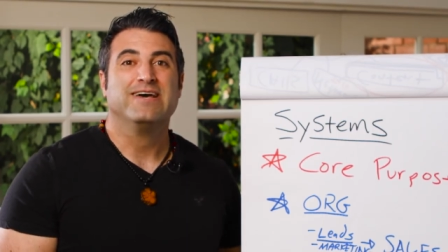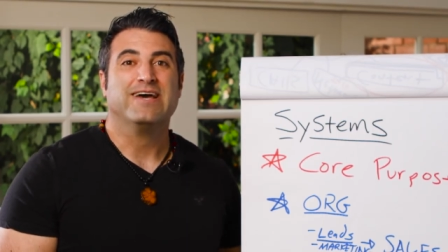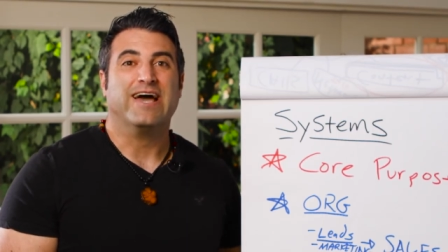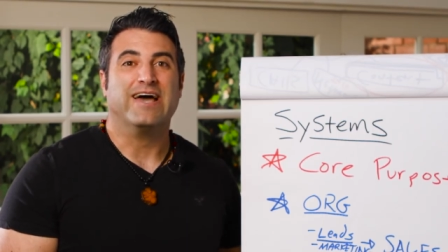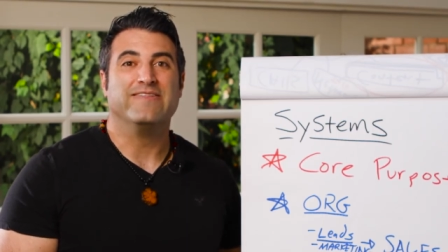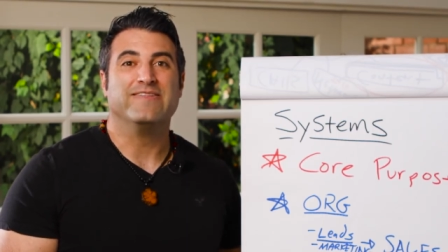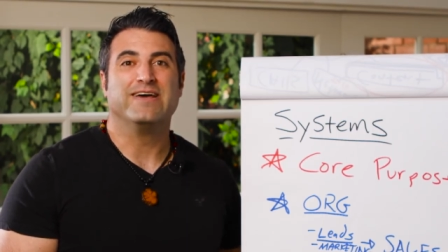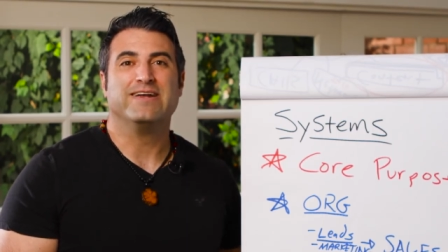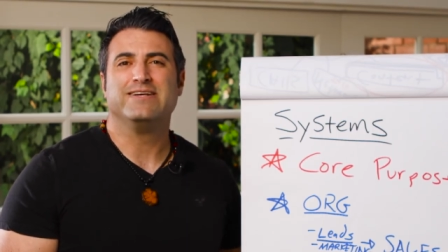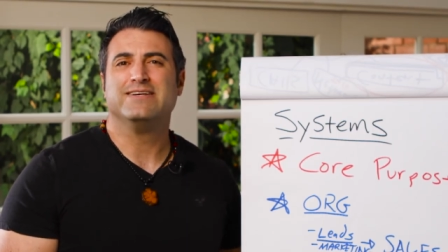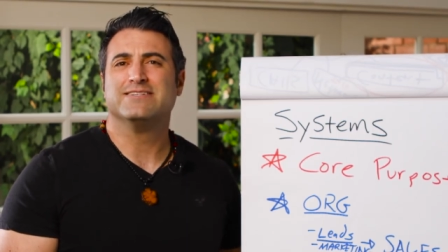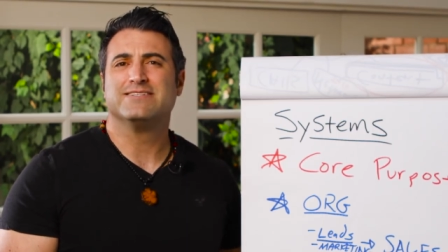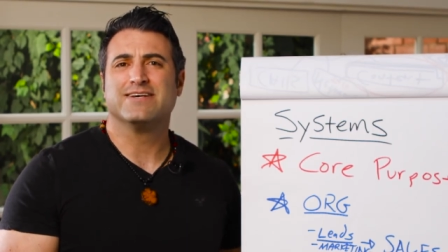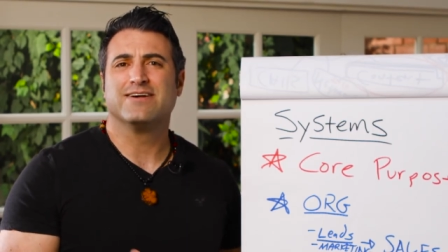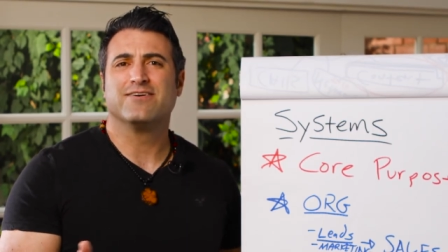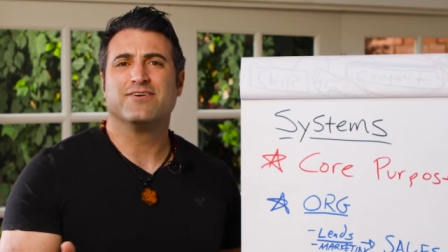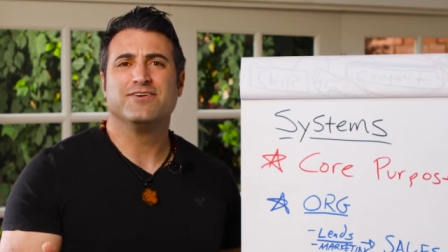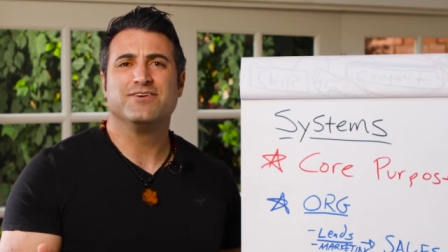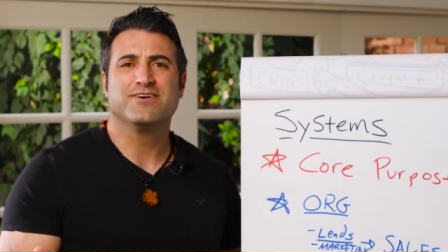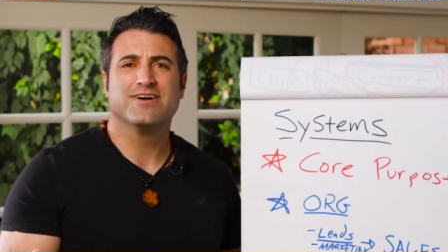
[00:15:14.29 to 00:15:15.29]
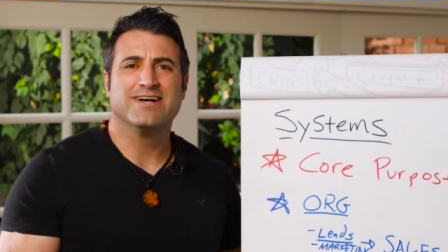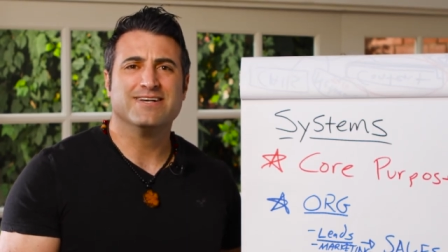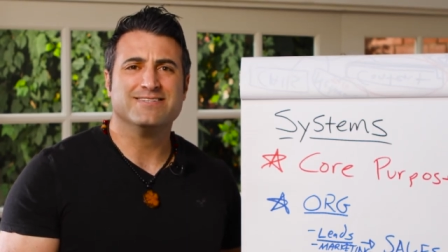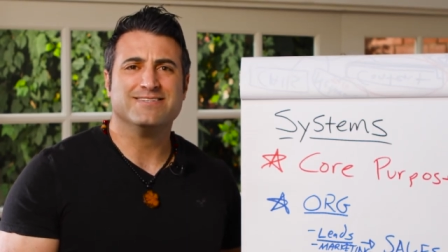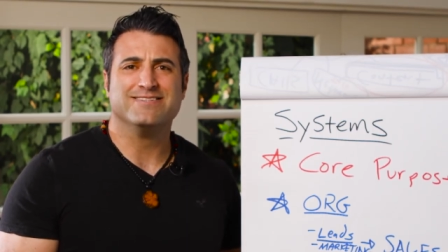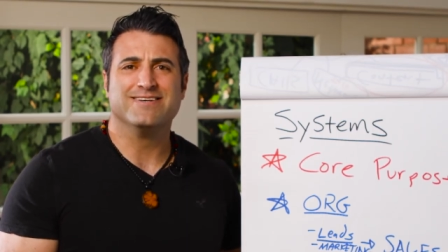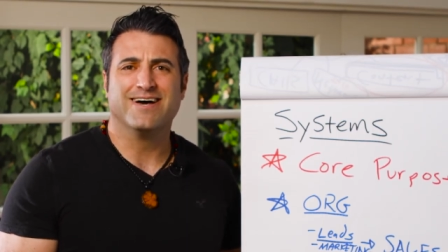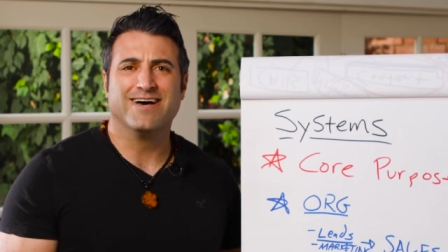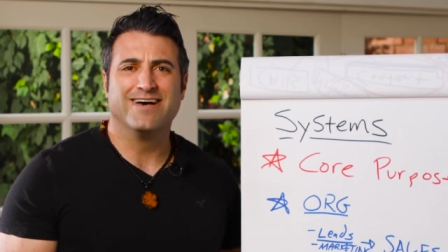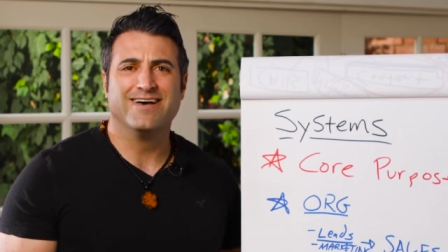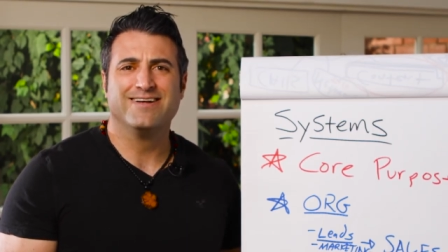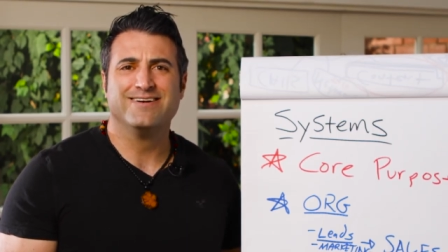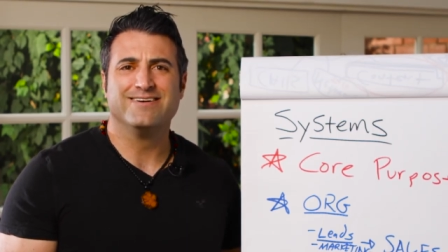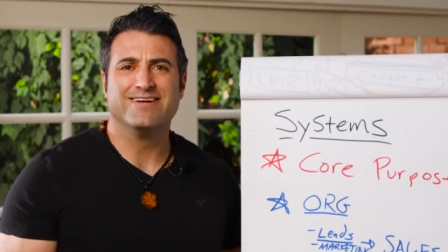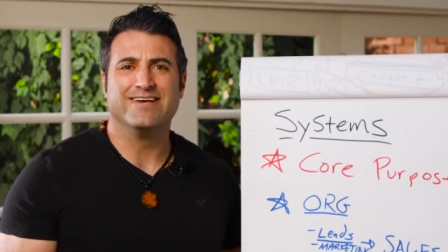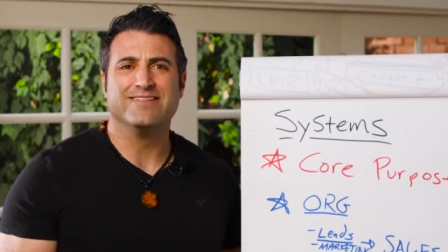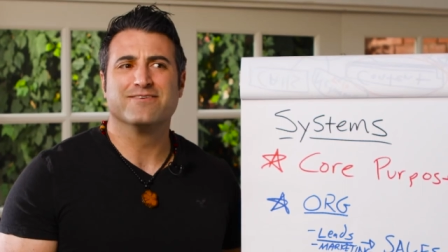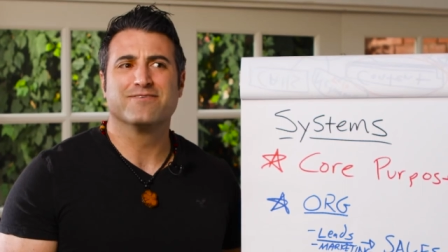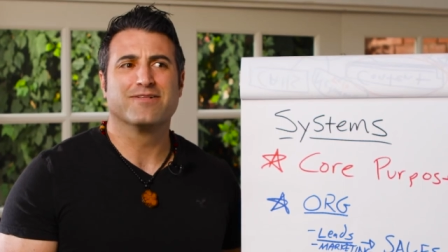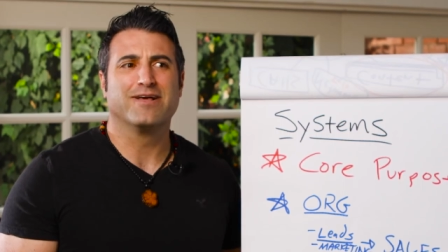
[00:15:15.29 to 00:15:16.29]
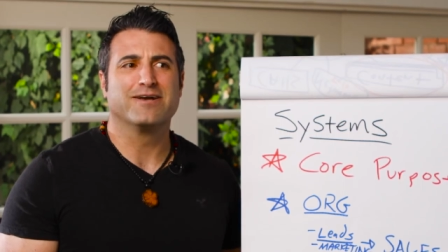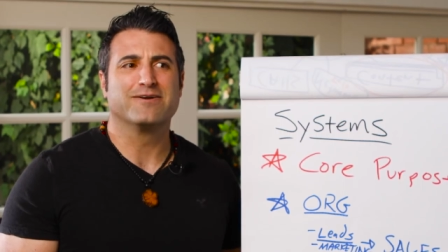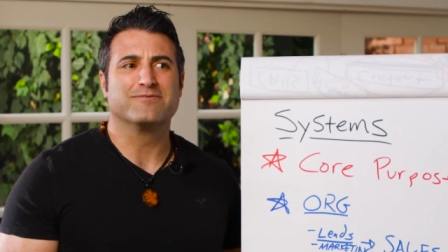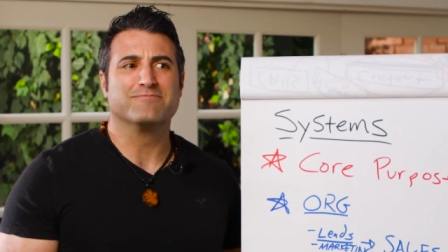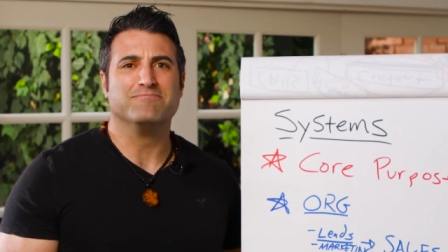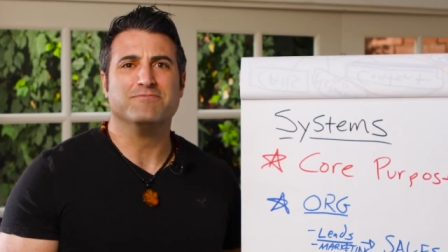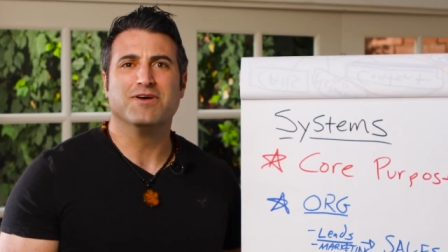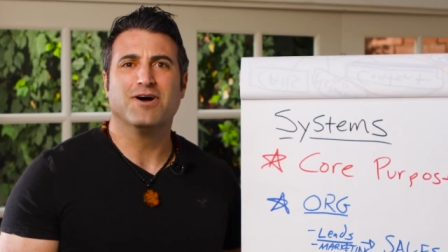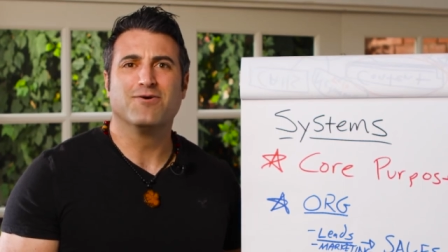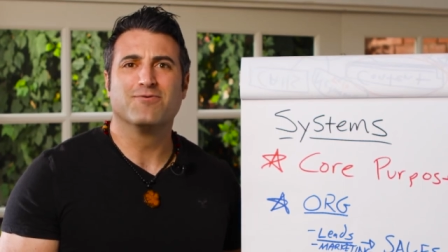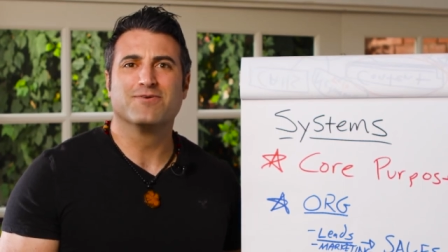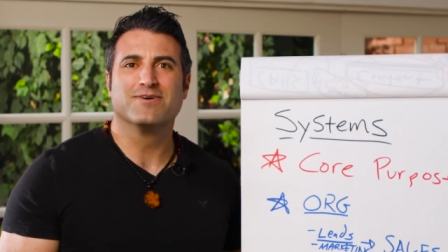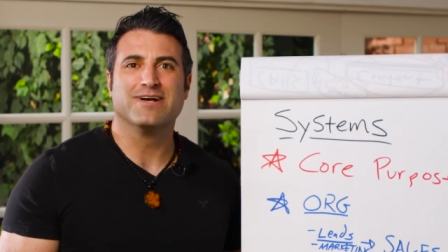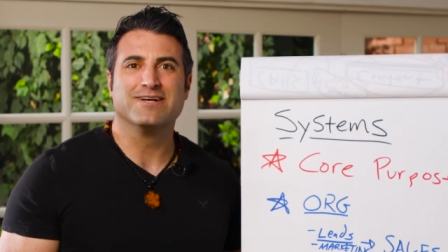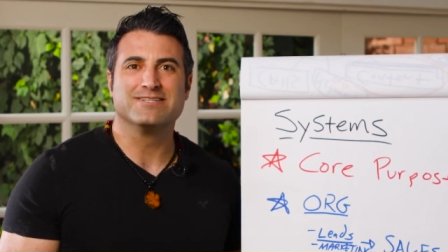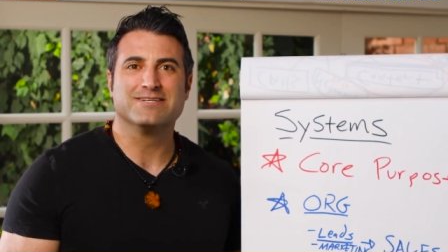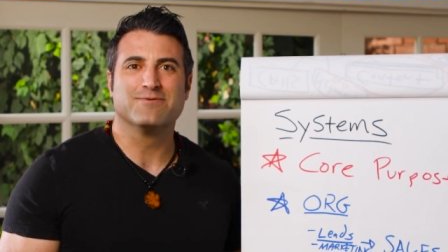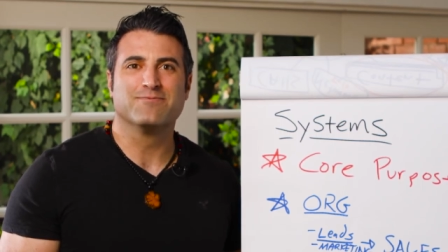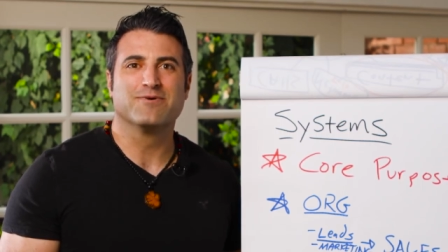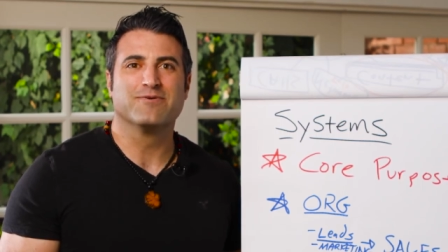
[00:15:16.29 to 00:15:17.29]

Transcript: And then he said, "Are you guys done?" And they're like, "No, we're not done.